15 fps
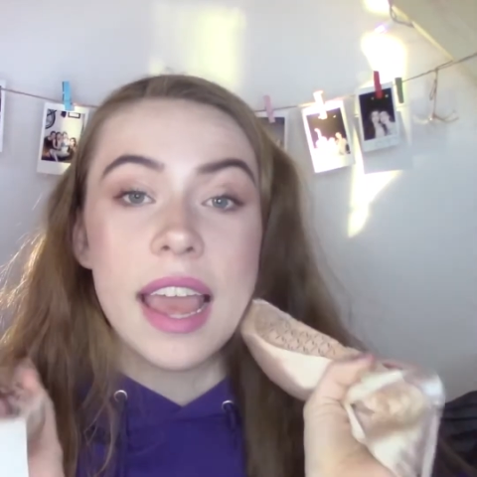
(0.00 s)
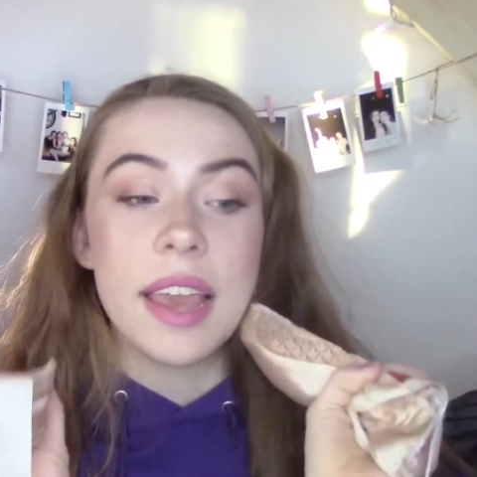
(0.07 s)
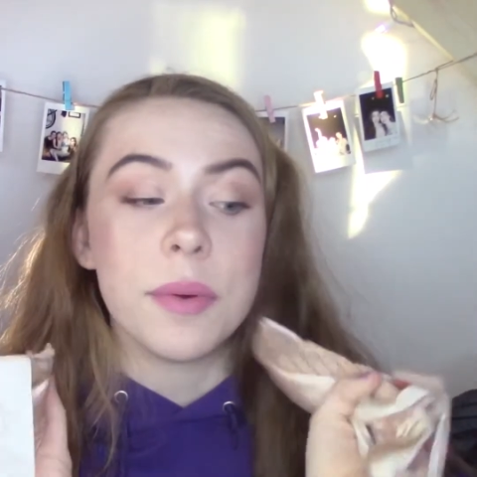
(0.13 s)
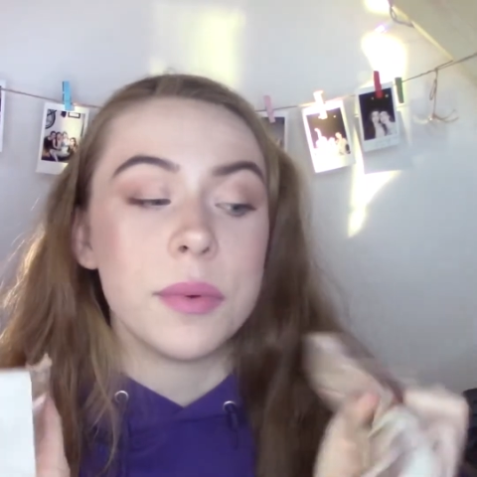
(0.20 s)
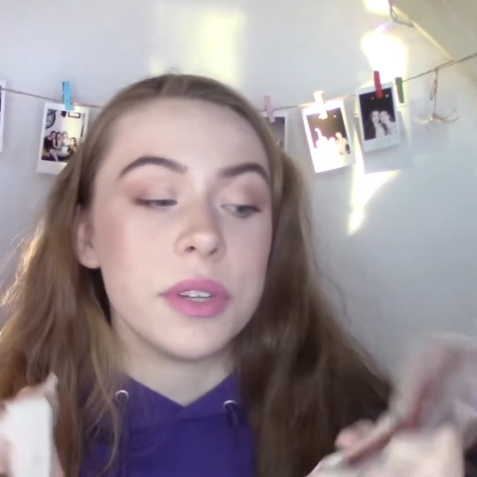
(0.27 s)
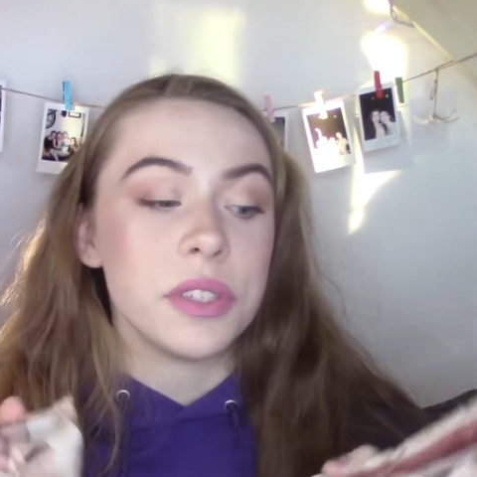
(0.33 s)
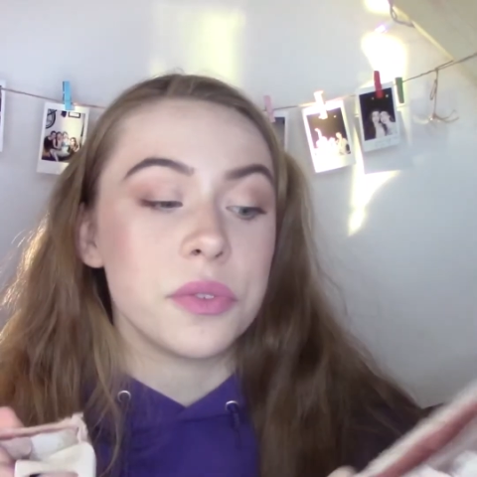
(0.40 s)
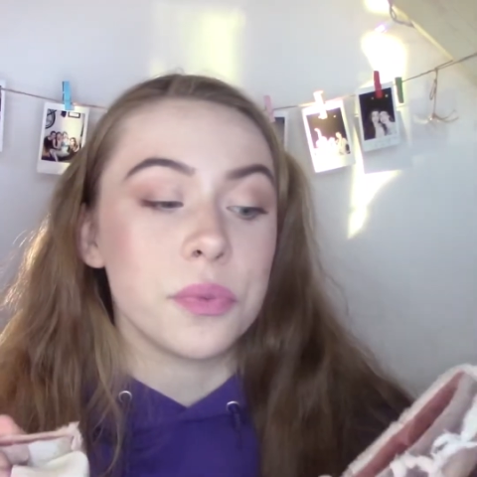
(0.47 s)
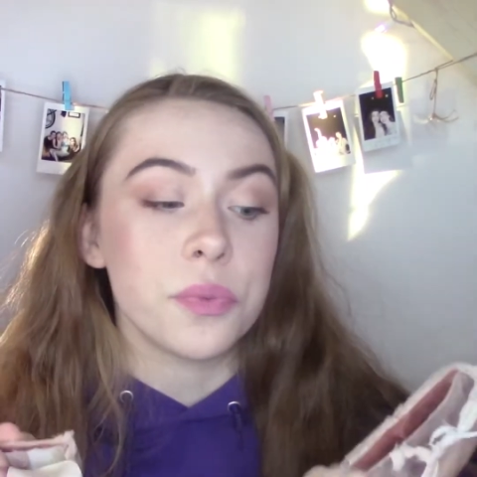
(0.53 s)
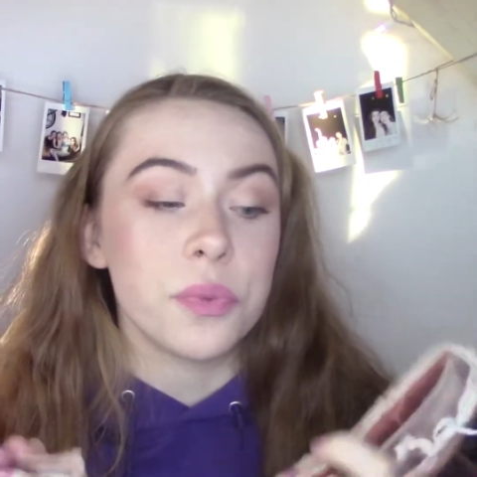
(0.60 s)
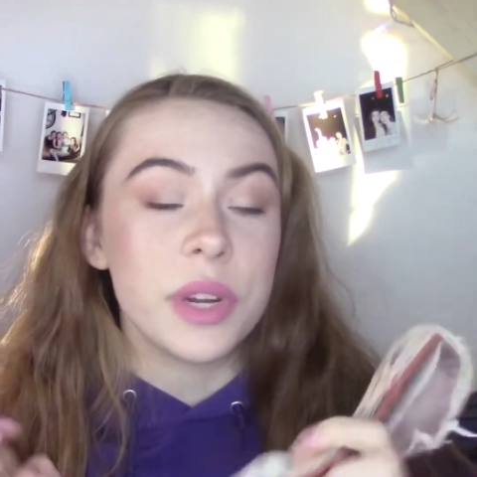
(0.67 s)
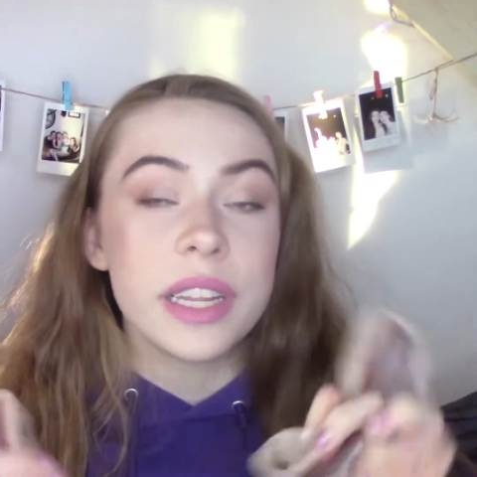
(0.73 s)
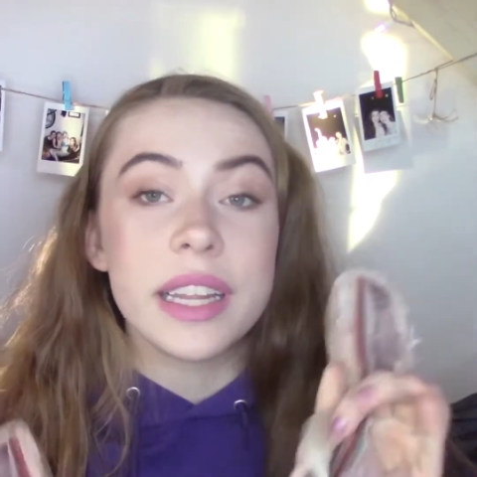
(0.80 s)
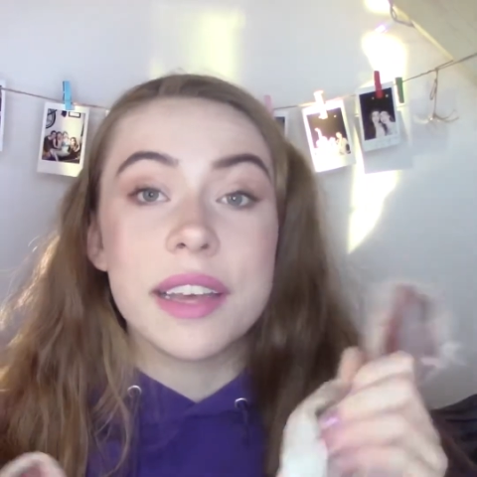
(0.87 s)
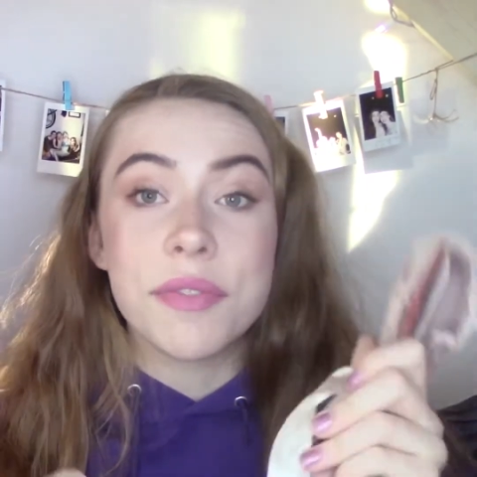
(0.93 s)
It was
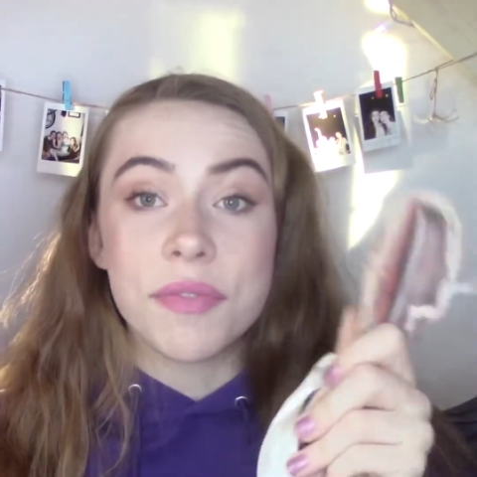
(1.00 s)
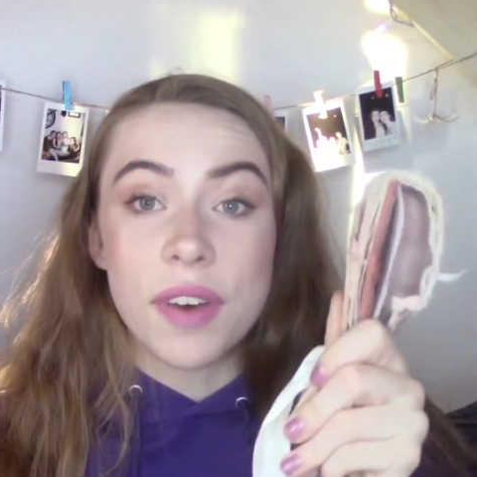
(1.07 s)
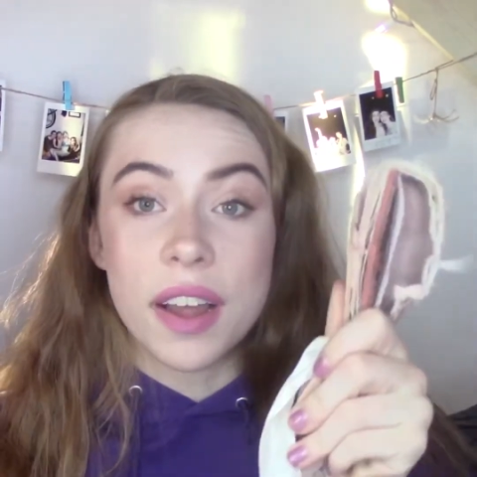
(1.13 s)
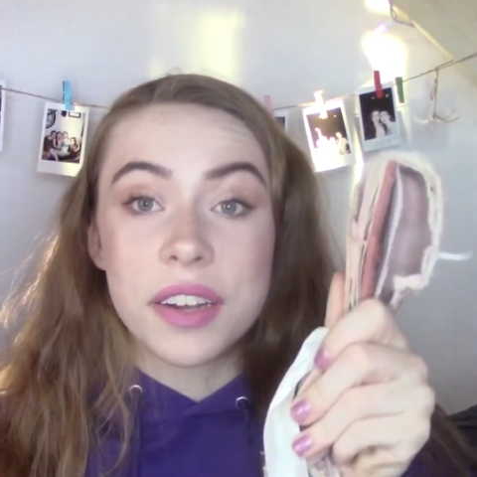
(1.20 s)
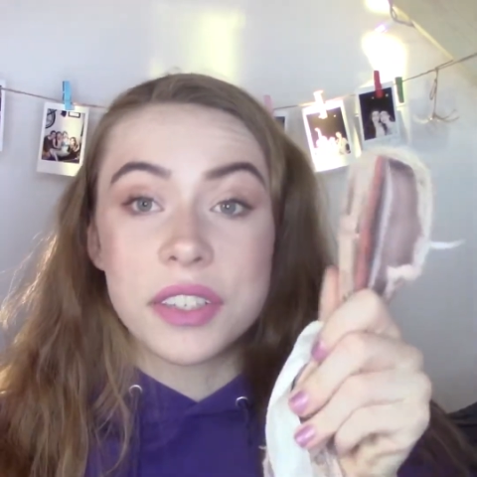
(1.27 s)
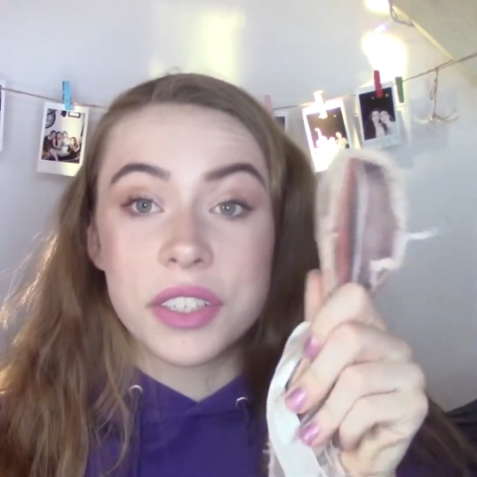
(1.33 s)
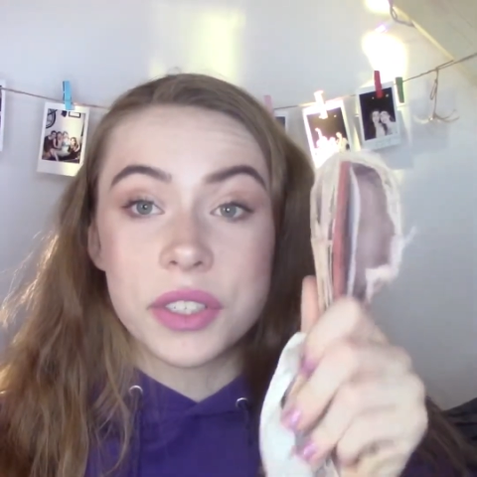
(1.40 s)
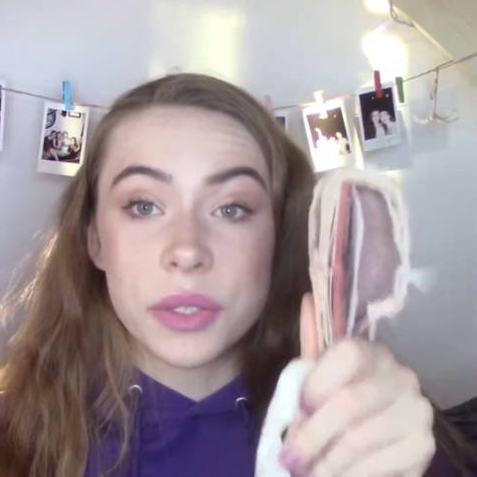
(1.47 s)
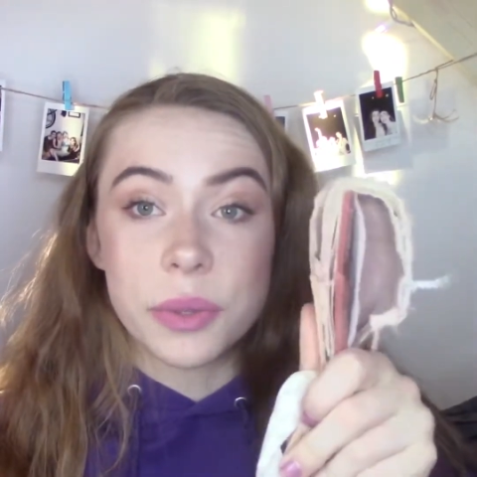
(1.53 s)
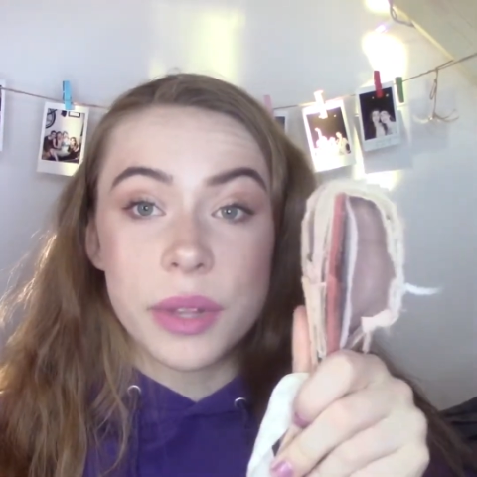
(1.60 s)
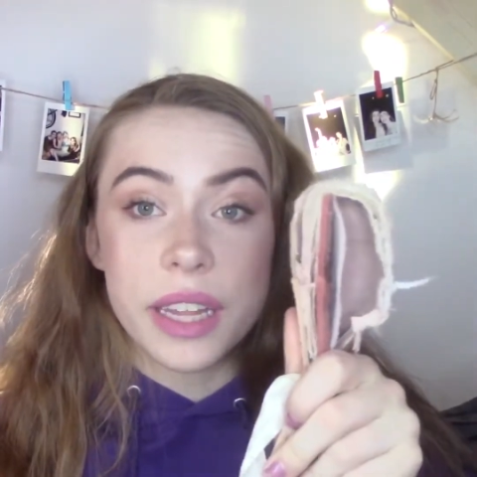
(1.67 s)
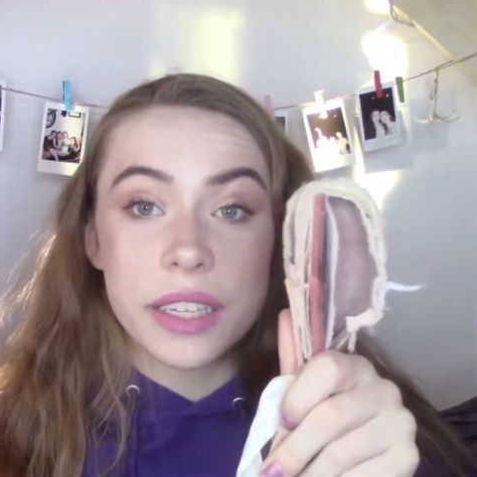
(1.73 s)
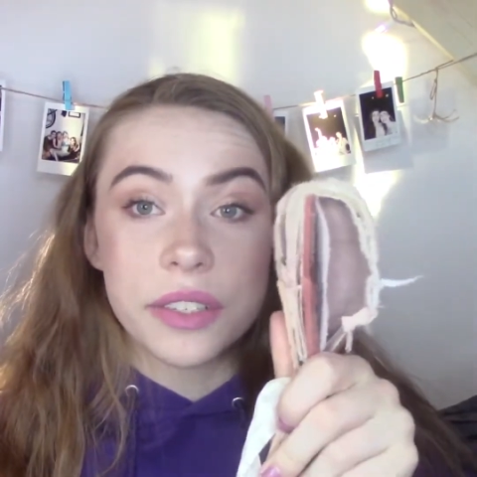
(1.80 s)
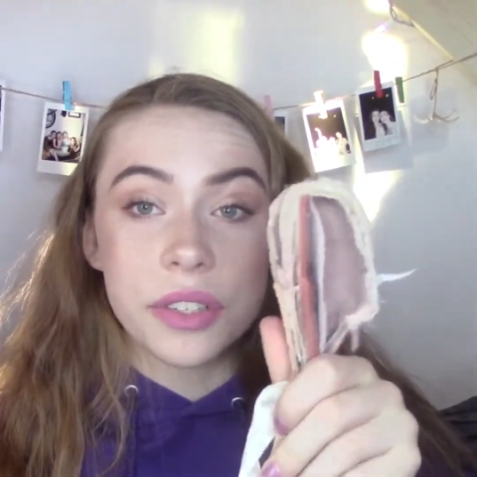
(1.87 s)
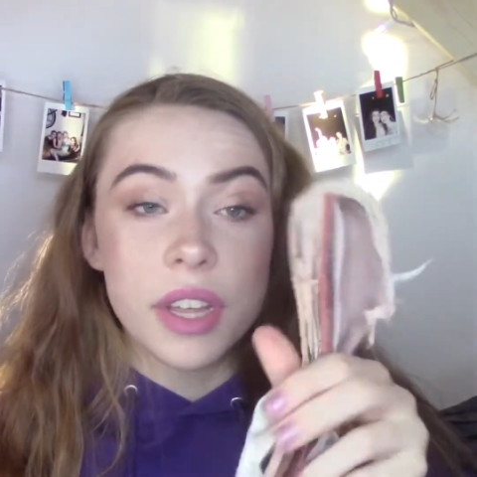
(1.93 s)
really fun to do
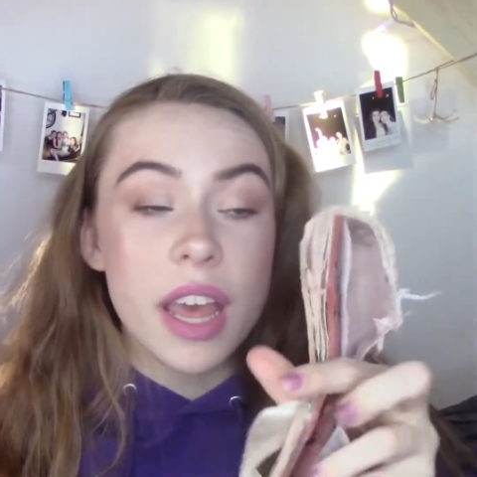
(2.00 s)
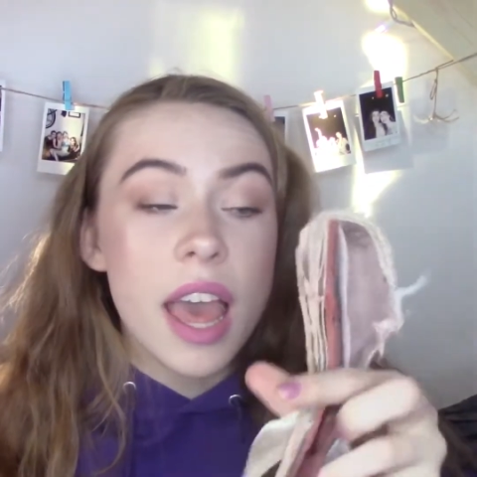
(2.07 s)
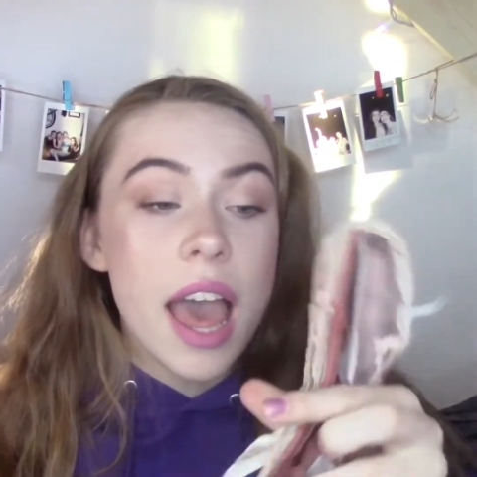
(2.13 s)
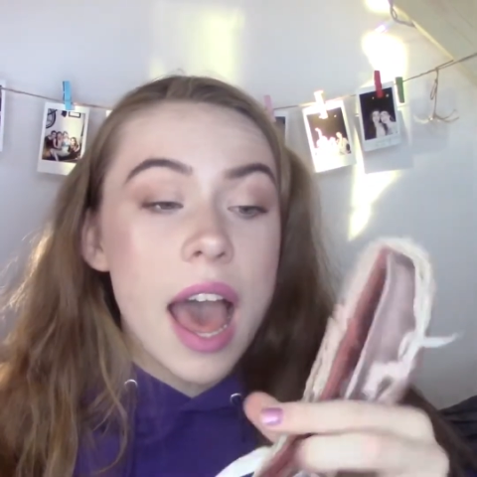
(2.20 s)
this.